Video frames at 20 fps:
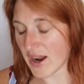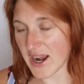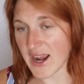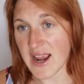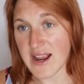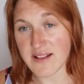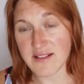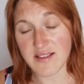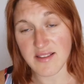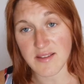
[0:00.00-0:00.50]

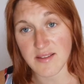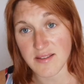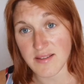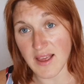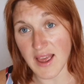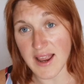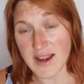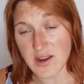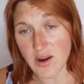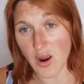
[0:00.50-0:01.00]
that
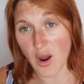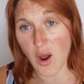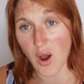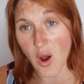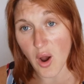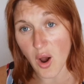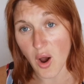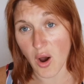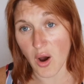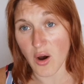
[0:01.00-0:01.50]
instead
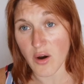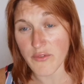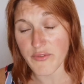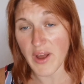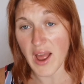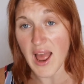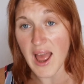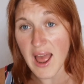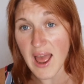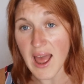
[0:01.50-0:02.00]

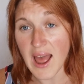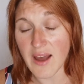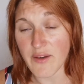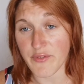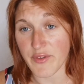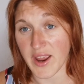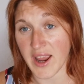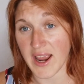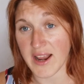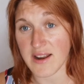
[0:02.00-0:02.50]
of
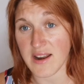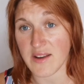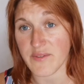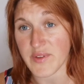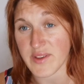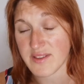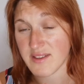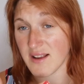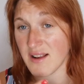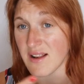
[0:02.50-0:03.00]

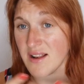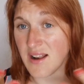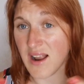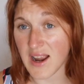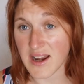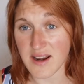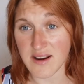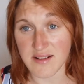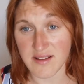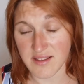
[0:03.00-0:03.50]
having this
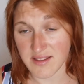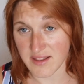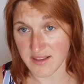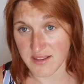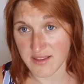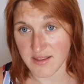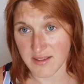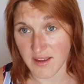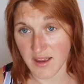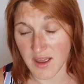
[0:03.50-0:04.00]
alliance
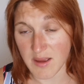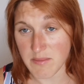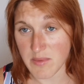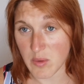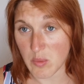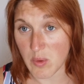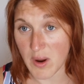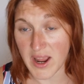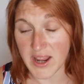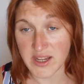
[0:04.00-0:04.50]

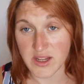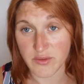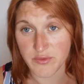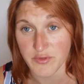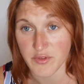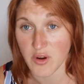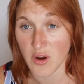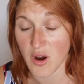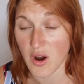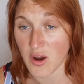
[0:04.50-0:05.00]
system where
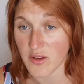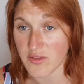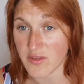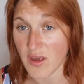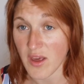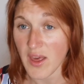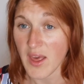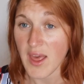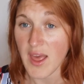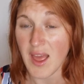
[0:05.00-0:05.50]
you've
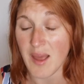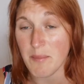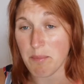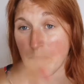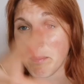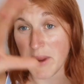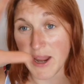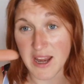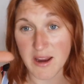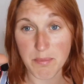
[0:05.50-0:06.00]
got a
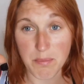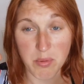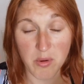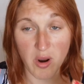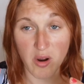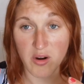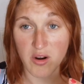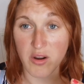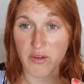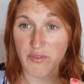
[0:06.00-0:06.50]
big
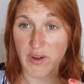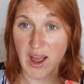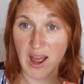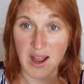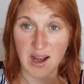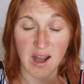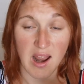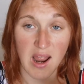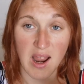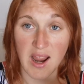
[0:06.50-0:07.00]
block of
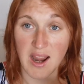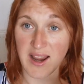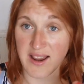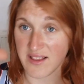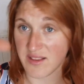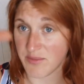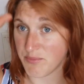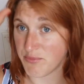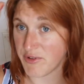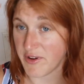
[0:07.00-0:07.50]

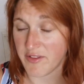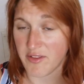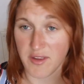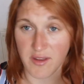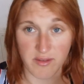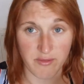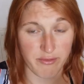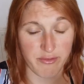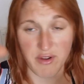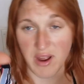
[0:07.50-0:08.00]
allies,
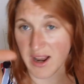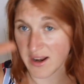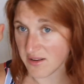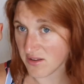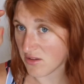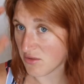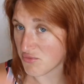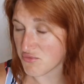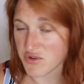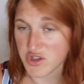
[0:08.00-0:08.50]
Britain,
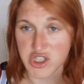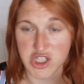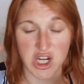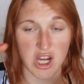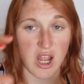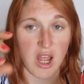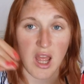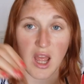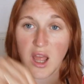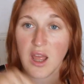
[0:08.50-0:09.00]
France,
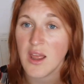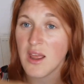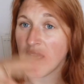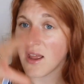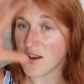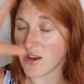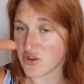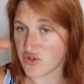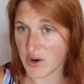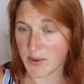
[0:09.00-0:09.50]
Russia,
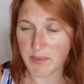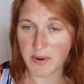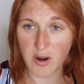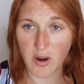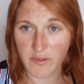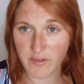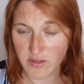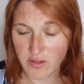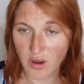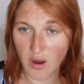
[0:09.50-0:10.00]
the
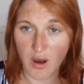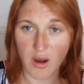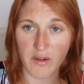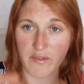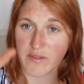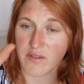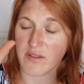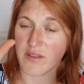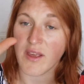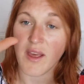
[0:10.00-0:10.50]
Triple
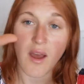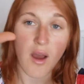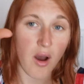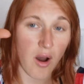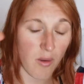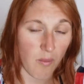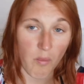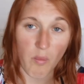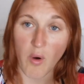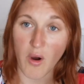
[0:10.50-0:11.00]
Entente
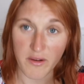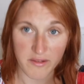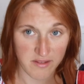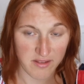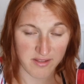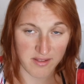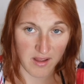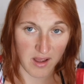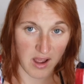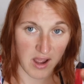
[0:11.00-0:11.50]
on
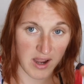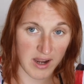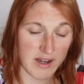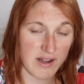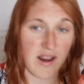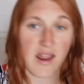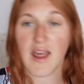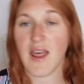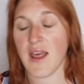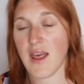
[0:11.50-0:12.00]
one
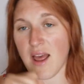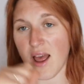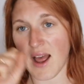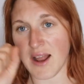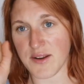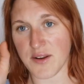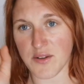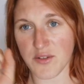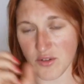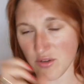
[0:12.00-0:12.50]
side,
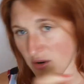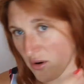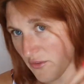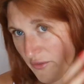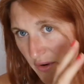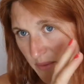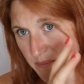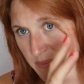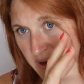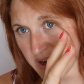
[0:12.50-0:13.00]
and
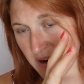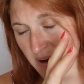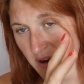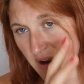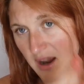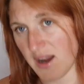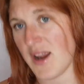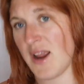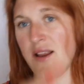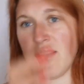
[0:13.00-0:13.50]
another big
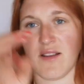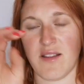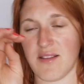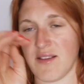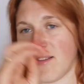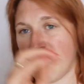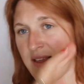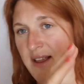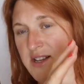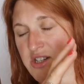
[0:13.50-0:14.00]

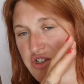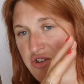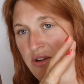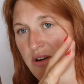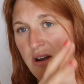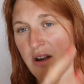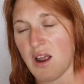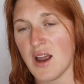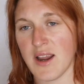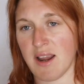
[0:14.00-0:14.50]
alliance, a
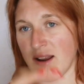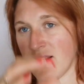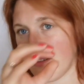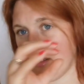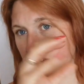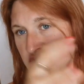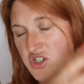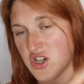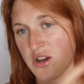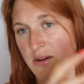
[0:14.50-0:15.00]
central
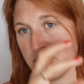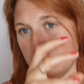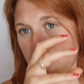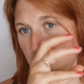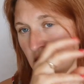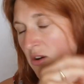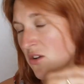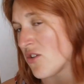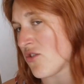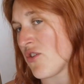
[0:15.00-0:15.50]
alliance,
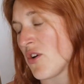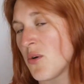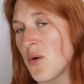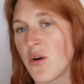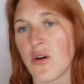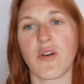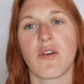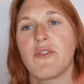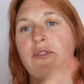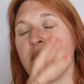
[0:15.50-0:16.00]
Germany,
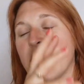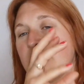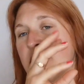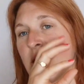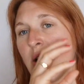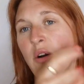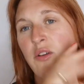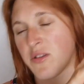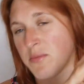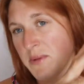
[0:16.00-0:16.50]
Austria-Hungary,
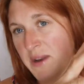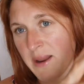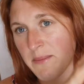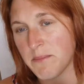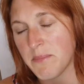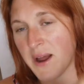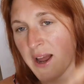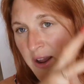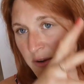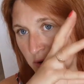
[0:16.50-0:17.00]
the Ottoman
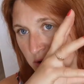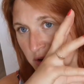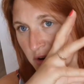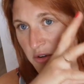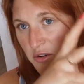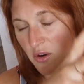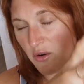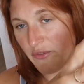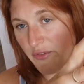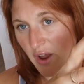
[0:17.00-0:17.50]
Empire
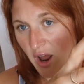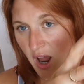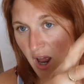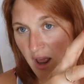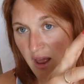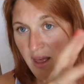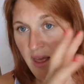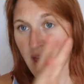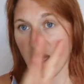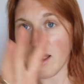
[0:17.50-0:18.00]
on
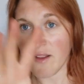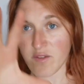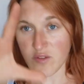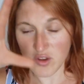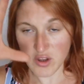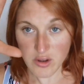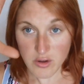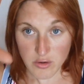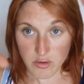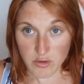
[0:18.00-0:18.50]
another,
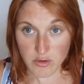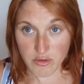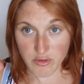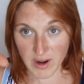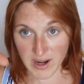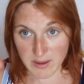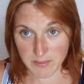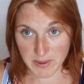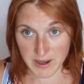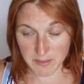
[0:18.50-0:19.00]
two
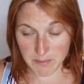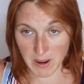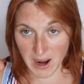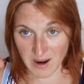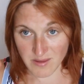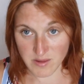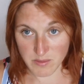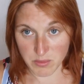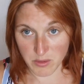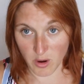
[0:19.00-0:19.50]
great big
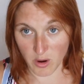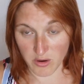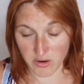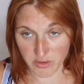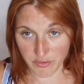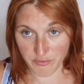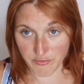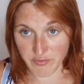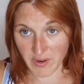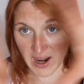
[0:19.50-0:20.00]
power
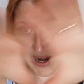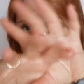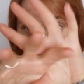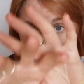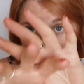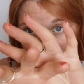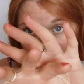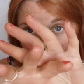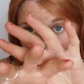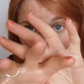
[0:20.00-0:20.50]
blocks
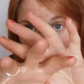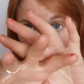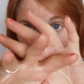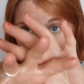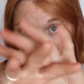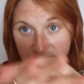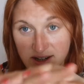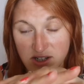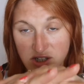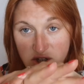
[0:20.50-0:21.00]
fighting
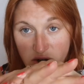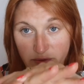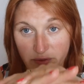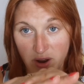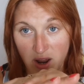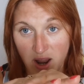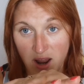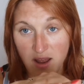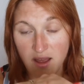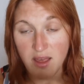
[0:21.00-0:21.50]
against each
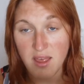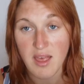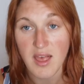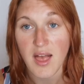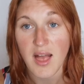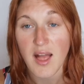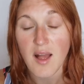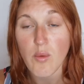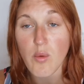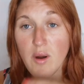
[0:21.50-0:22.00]
other,
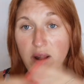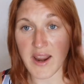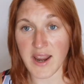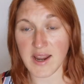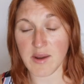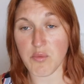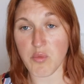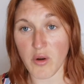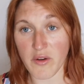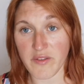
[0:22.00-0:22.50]
what
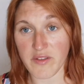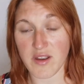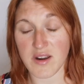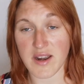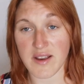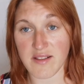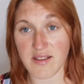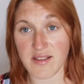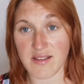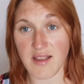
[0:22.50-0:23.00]
he
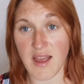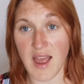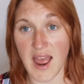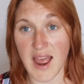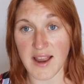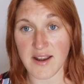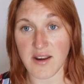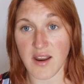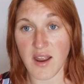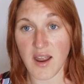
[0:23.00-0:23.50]
wanted
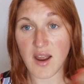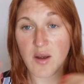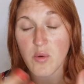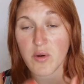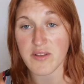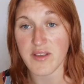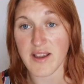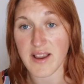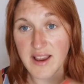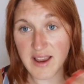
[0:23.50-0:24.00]
instead
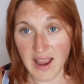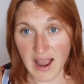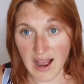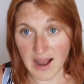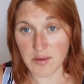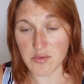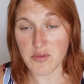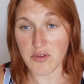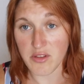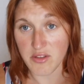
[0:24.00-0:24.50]
was a
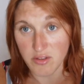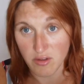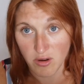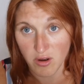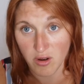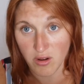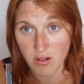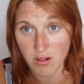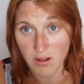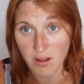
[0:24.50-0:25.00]

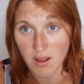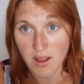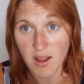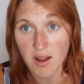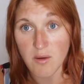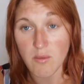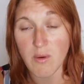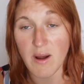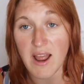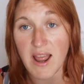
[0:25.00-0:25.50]
council
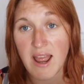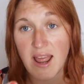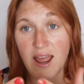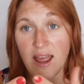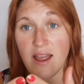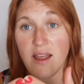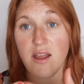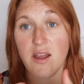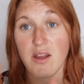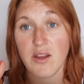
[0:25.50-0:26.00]

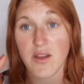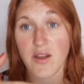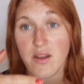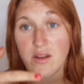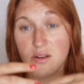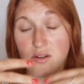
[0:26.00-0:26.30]
where